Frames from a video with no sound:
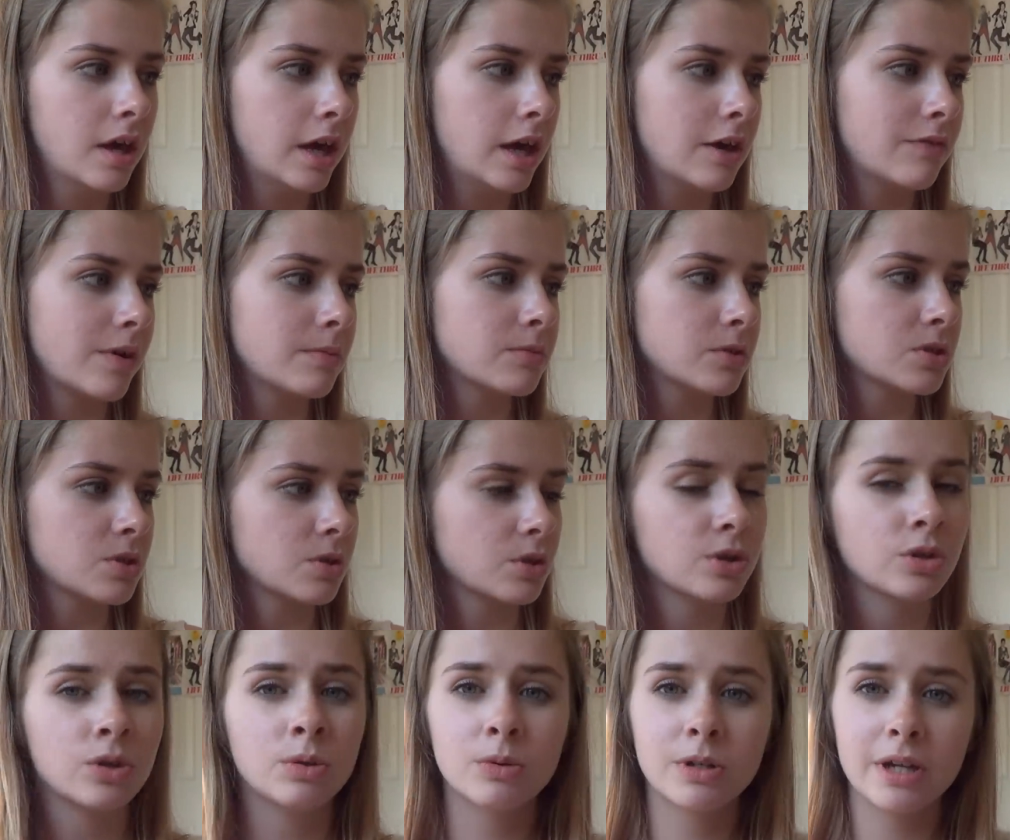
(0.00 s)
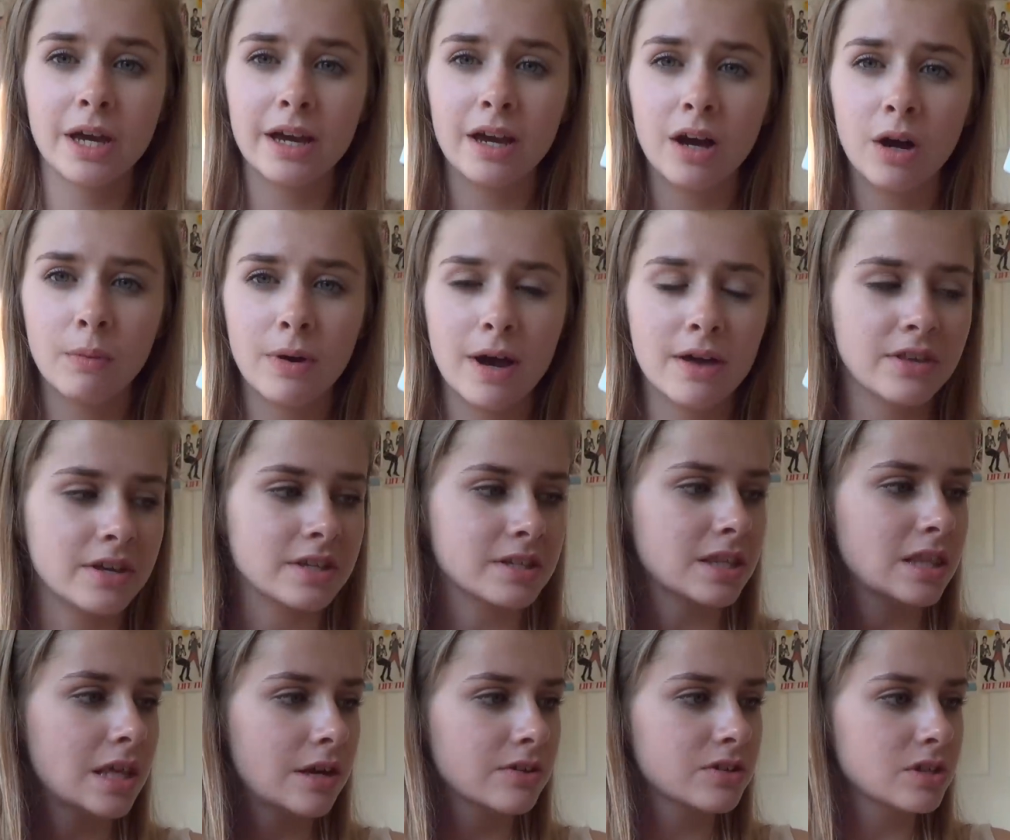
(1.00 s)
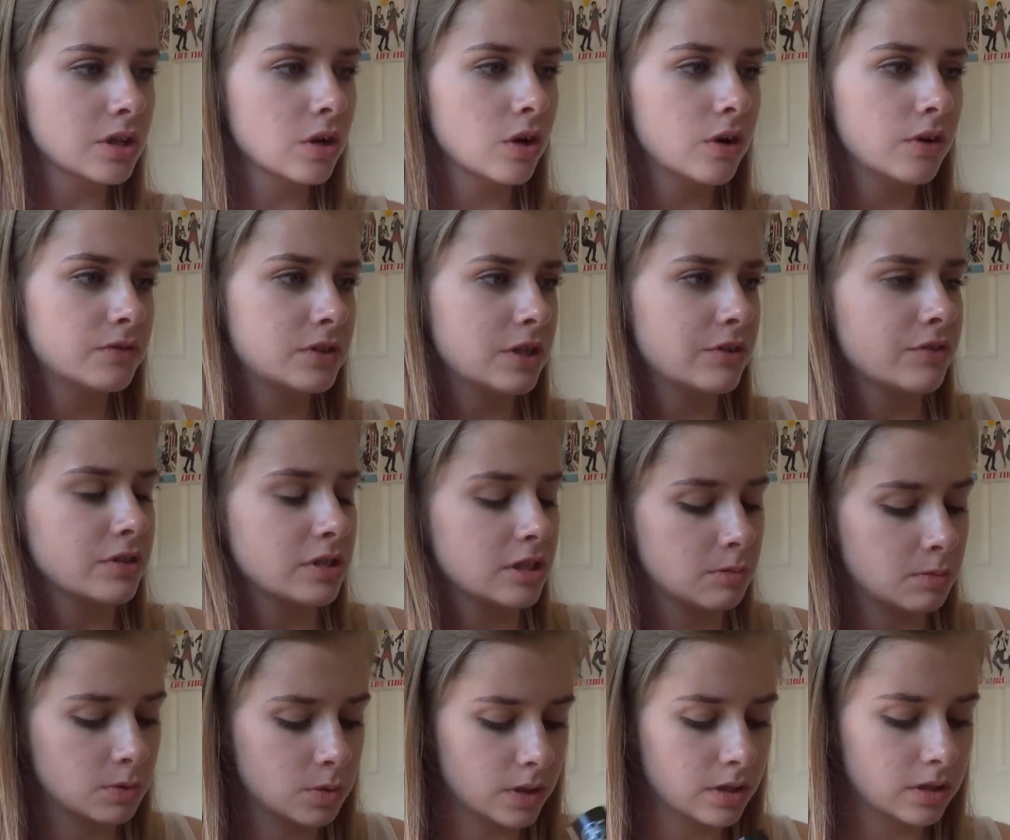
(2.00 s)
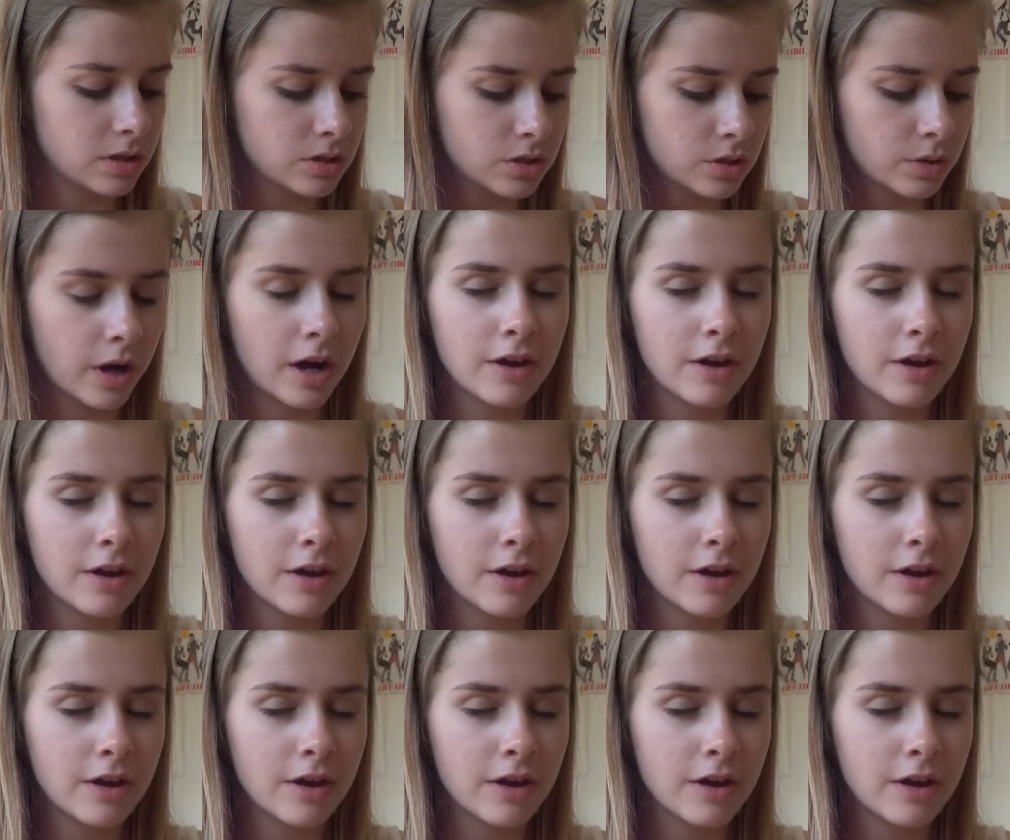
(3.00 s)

If I'm just on a normal day, I'll wear this. And there's a lot of differences between these two.